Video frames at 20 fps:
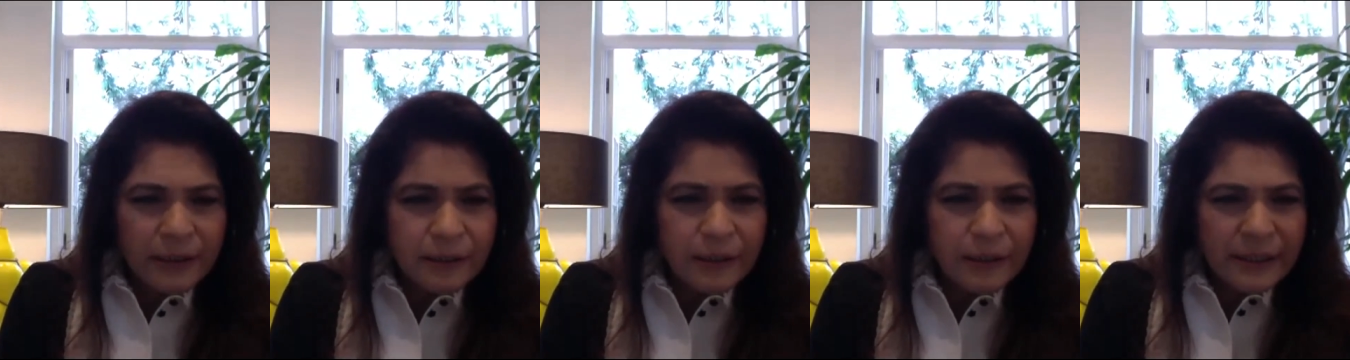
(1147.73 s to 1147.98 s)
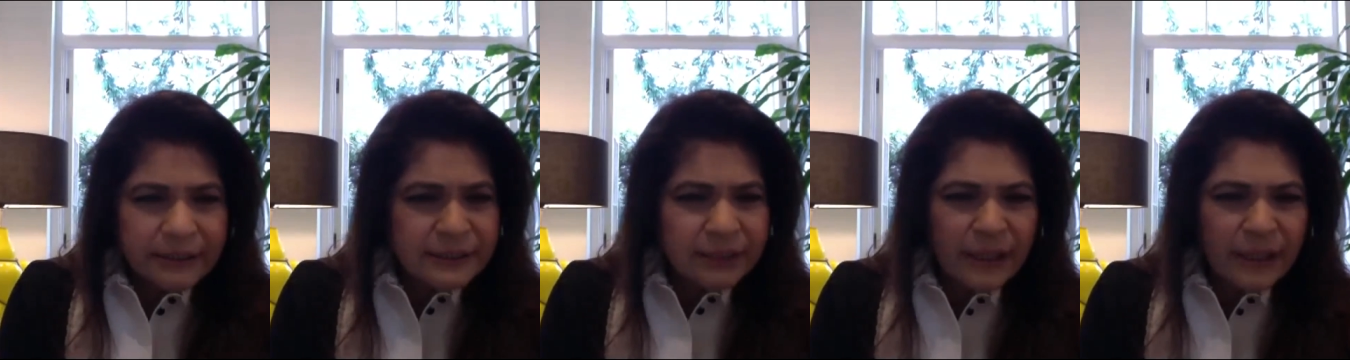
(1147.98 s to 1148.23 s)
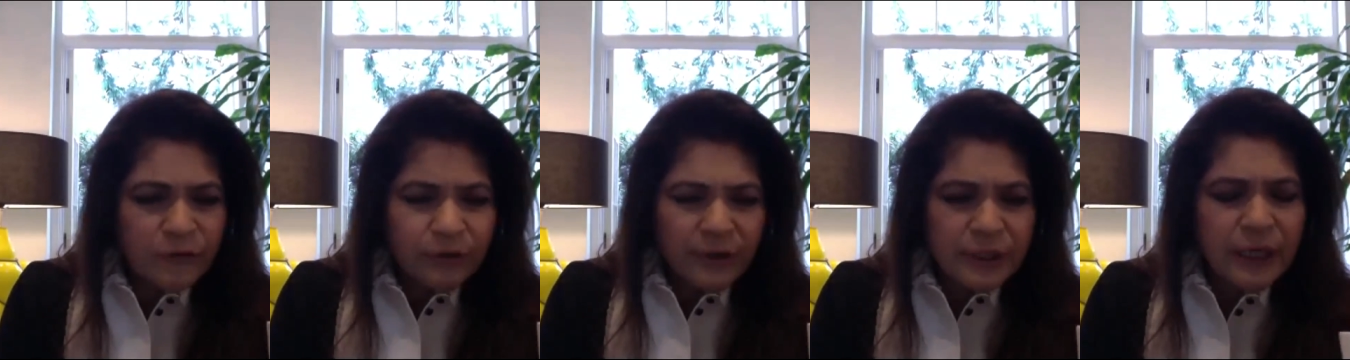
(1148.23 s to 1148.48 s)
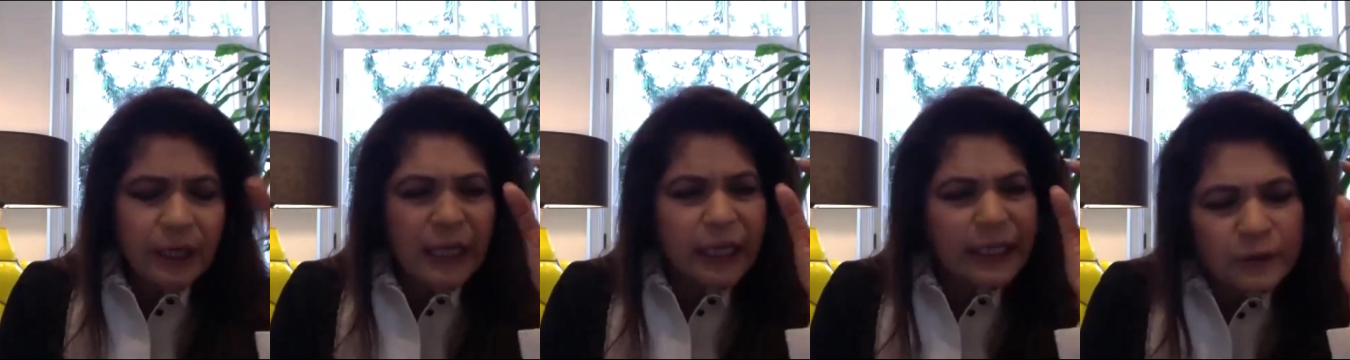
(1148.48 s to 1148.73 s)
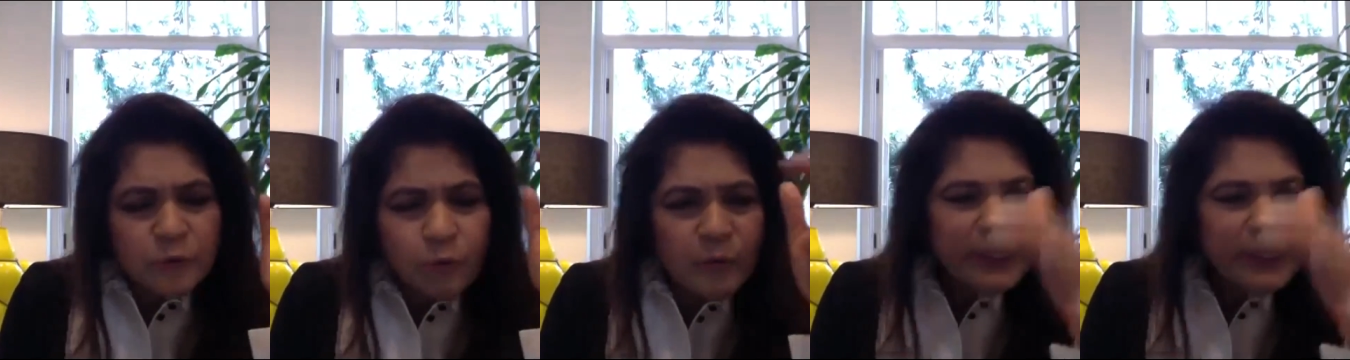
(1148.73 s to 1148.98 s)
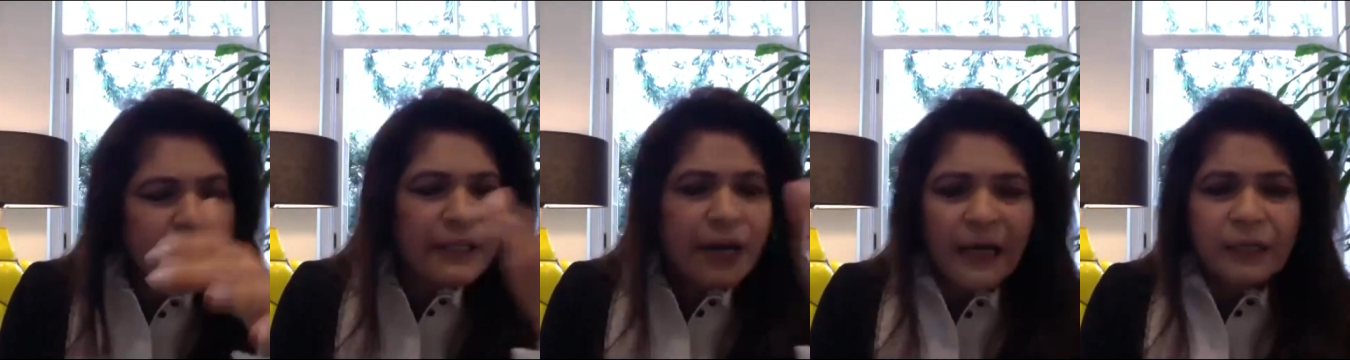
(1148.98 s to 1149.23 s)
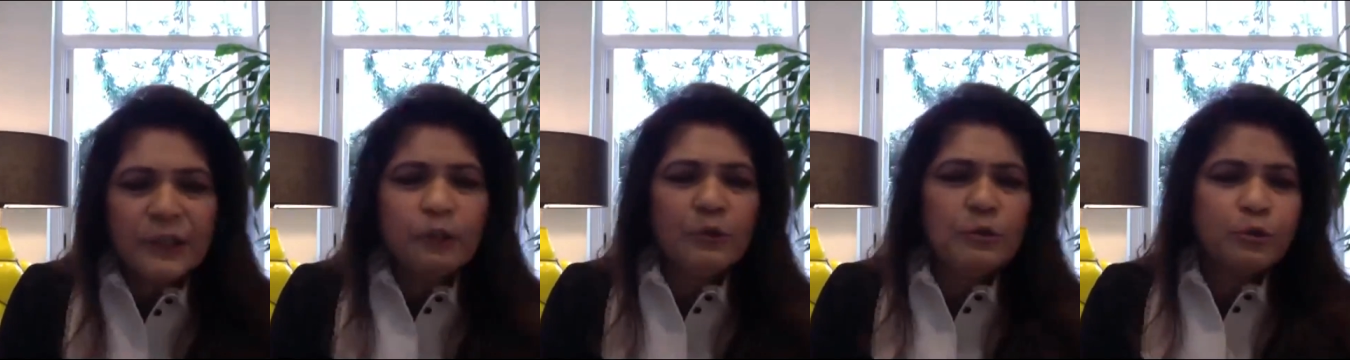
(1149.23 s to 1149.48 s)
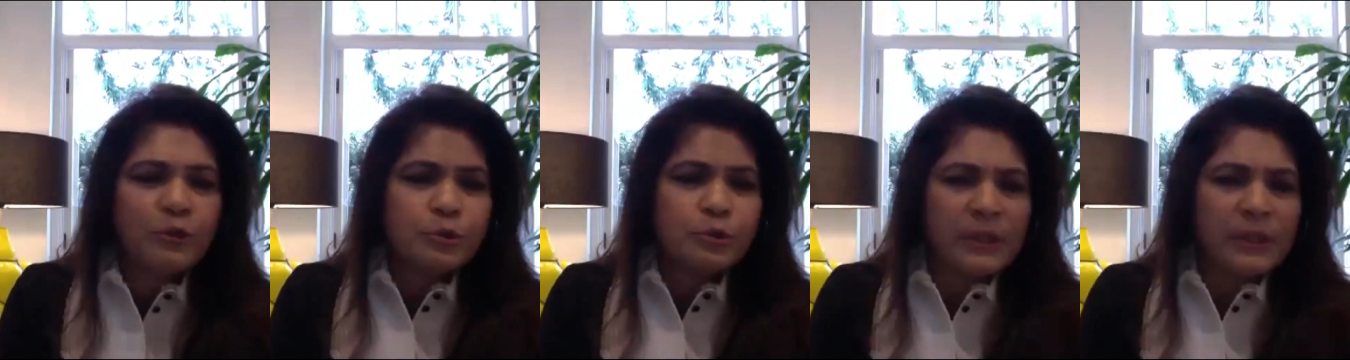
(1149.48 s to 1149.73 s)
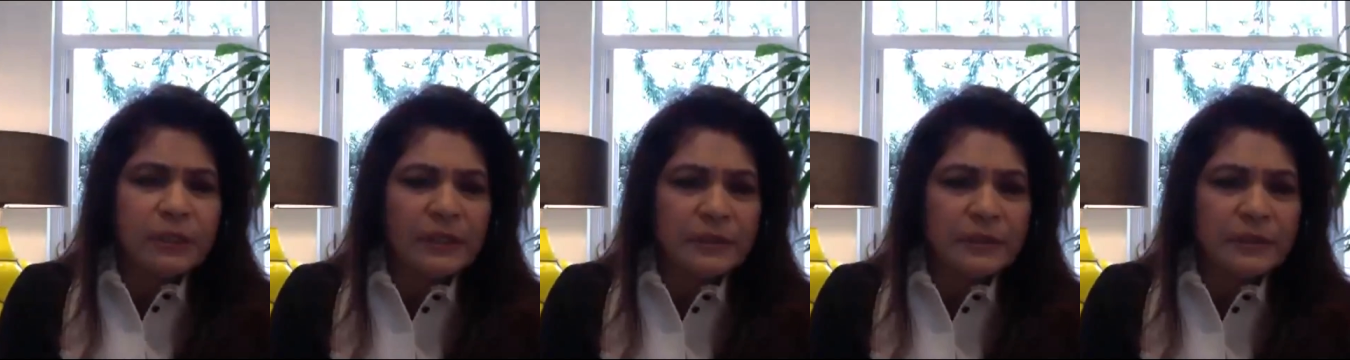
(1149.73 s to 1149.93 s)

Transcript: is it's only the unusual.